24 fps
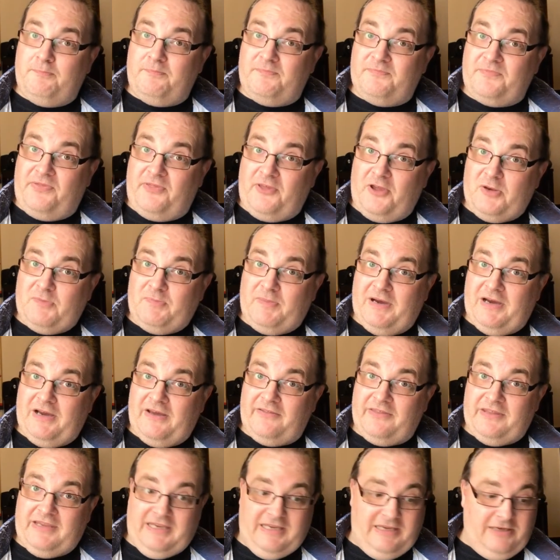Third part
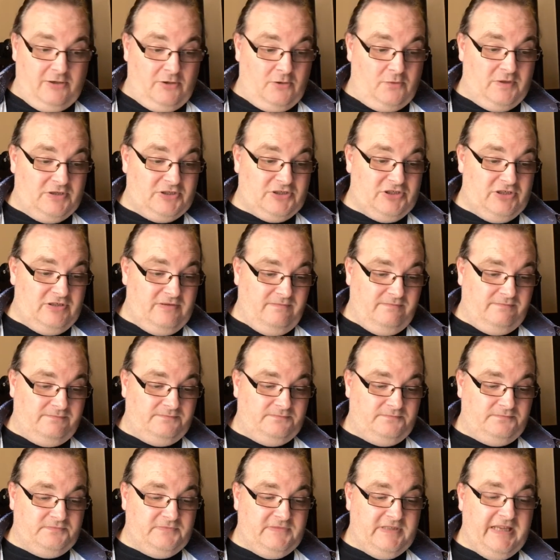of the question,
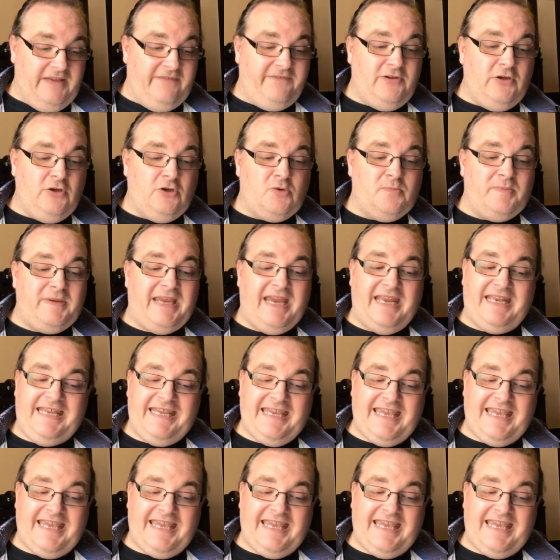if you could be any